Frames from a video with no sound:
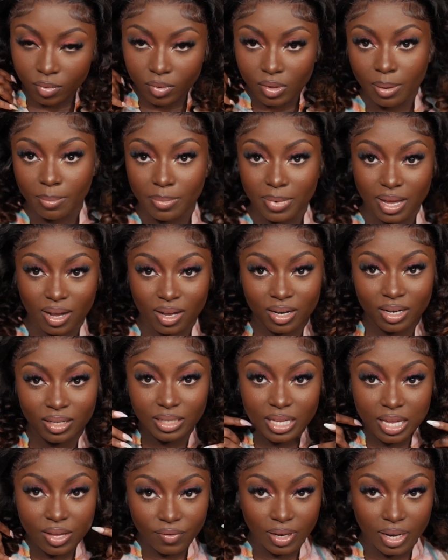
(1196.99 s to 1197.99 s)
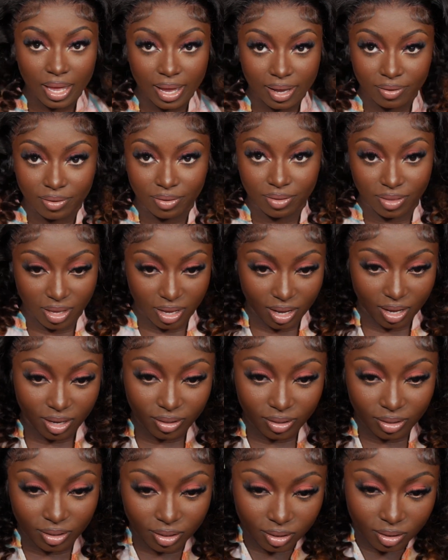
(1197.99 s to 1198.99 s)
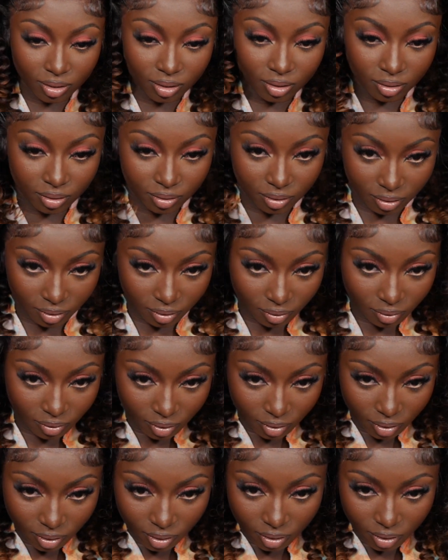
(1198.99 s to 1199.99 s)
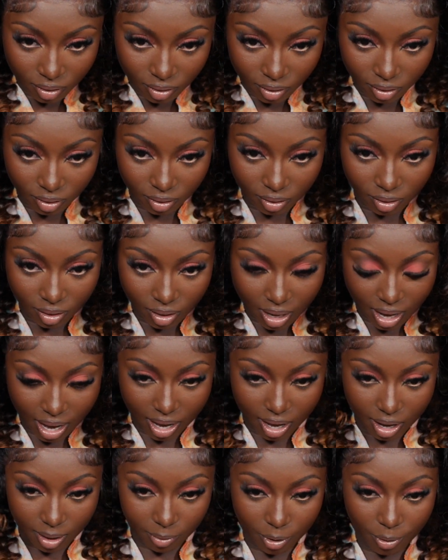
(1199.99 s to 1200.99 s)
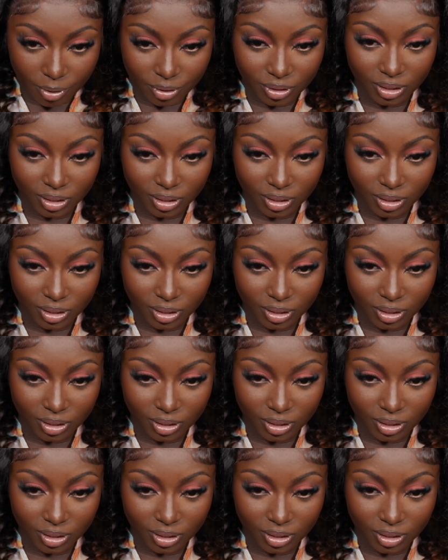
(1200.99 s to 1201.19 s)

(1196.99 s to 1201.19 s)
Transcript: I'm not gonna leave it like this. I am going